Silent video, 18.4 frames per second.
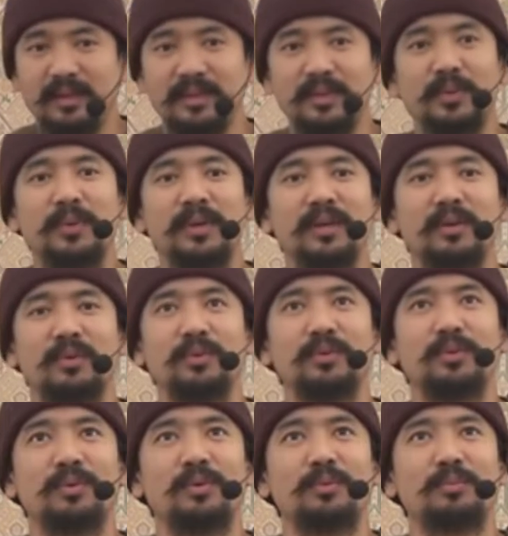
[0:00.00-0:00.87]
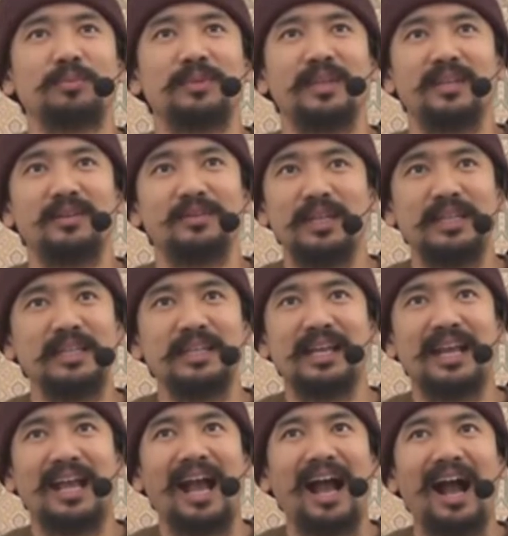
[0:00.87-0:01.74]
in a way whom they
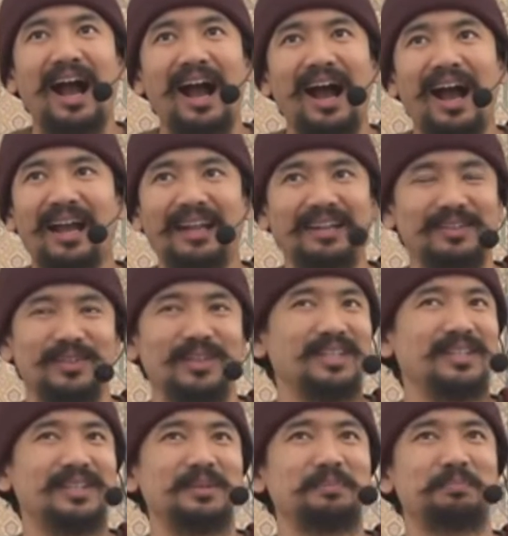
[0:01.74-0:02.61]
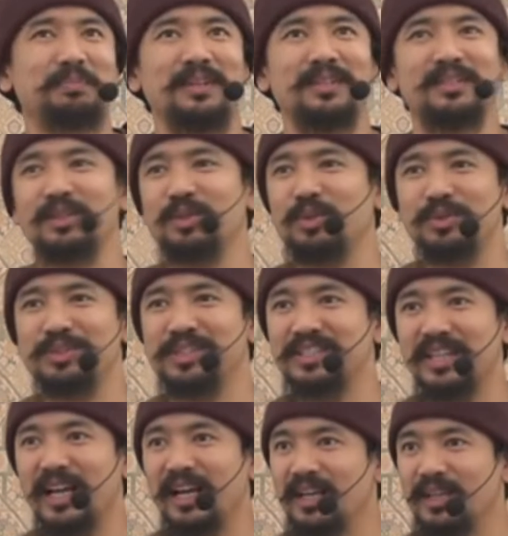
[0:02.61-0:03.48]
really can't really replace the
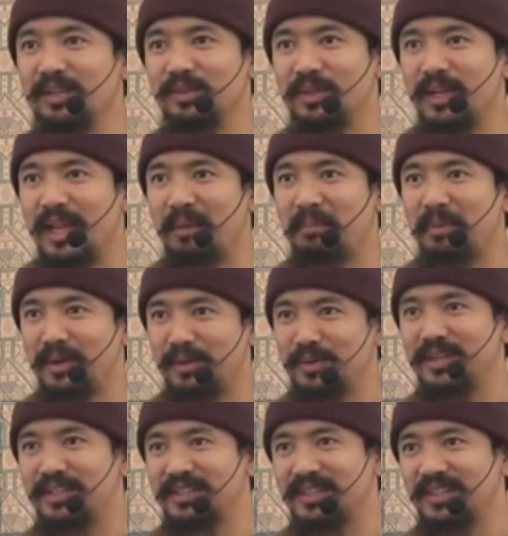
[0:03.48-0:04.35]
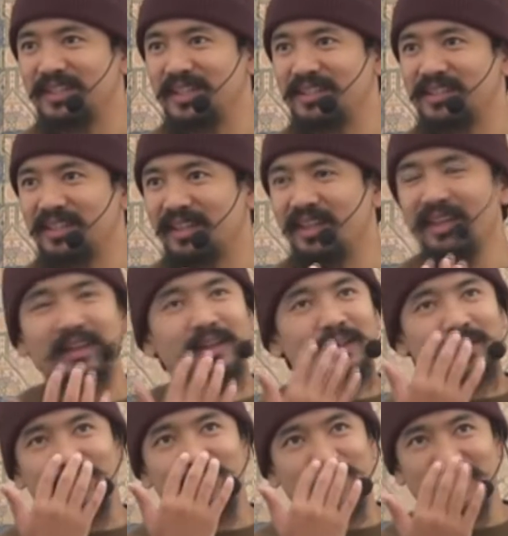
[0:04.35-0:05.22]
Dorje Chang into Lama. Do you understand? They
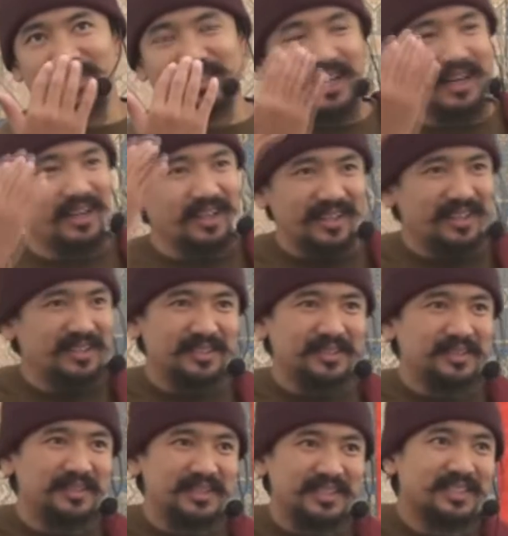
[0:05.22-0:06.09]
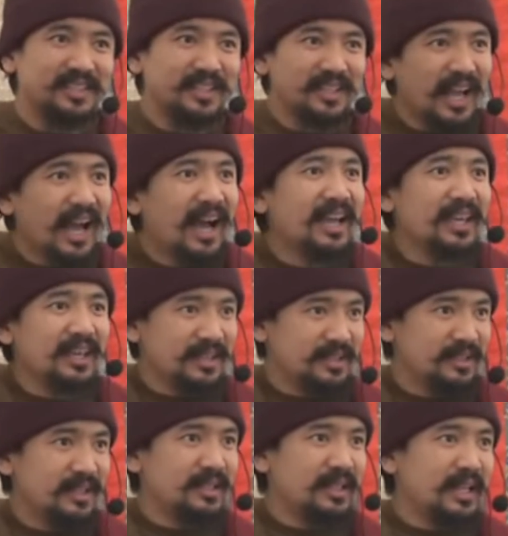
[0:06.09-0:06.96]
think Dorje Chang is still
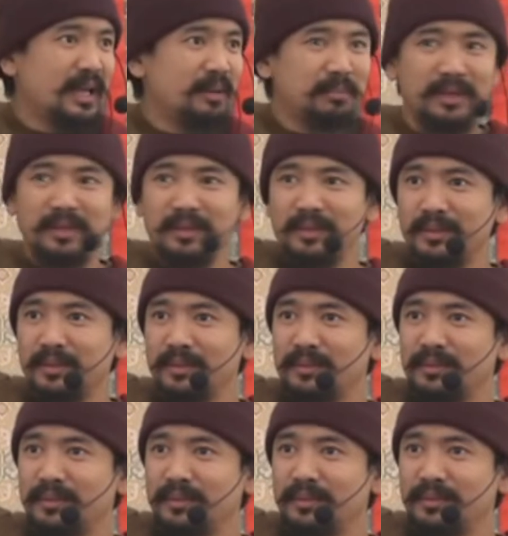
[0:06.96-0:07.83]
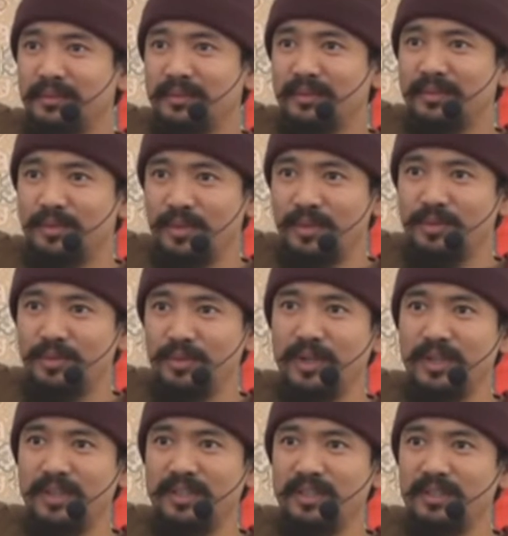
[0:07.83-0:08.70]
higher than Lama.
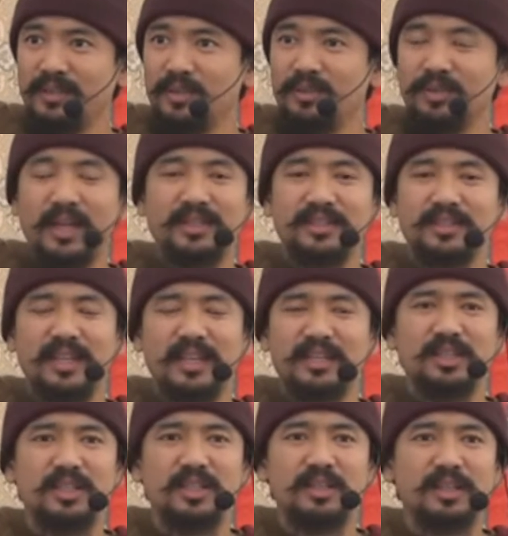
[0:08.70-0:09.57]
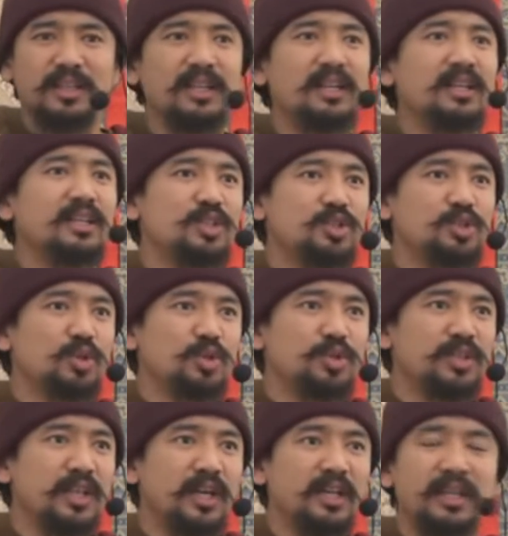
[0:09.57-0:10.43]
Do you understand? So that clearly
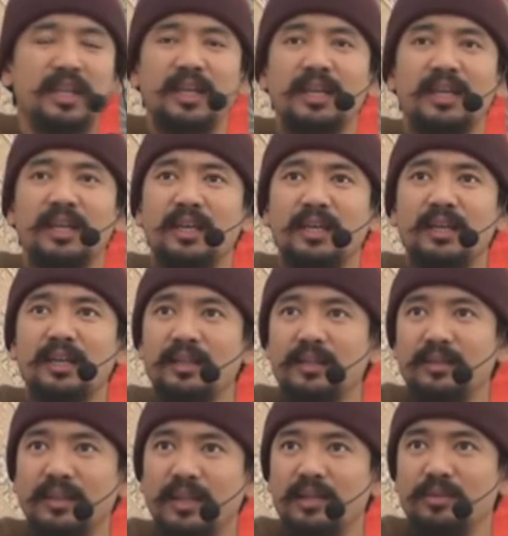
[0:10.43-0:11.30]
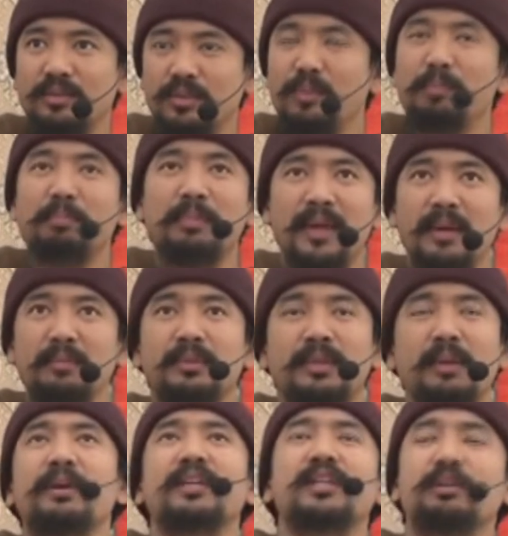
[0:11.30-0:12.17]
shows that they
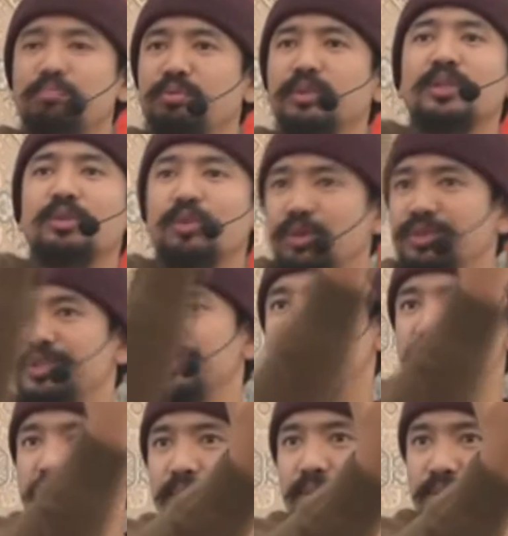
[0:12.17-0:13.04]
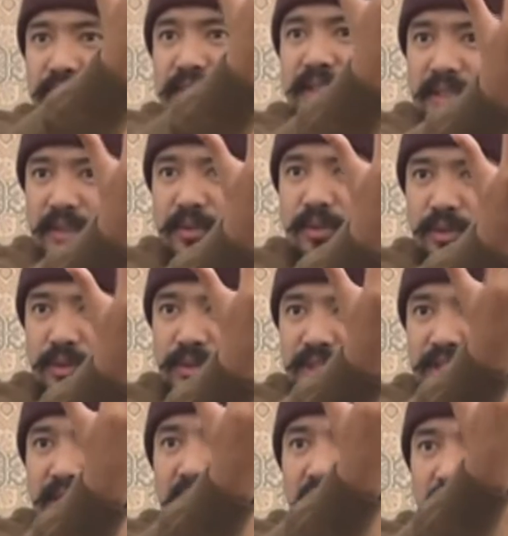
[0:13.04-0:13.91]
better put
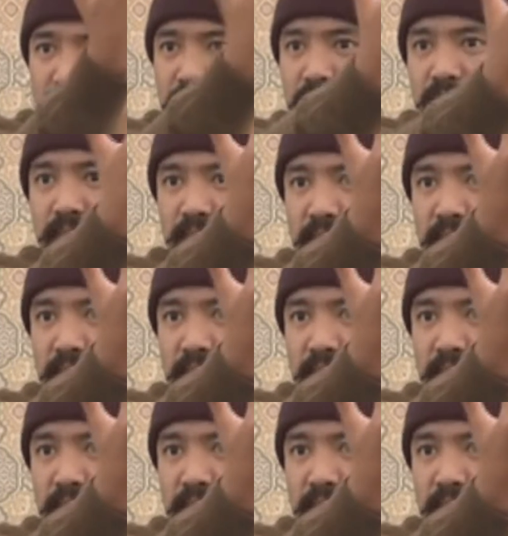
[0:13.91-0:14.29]
Dorje Chang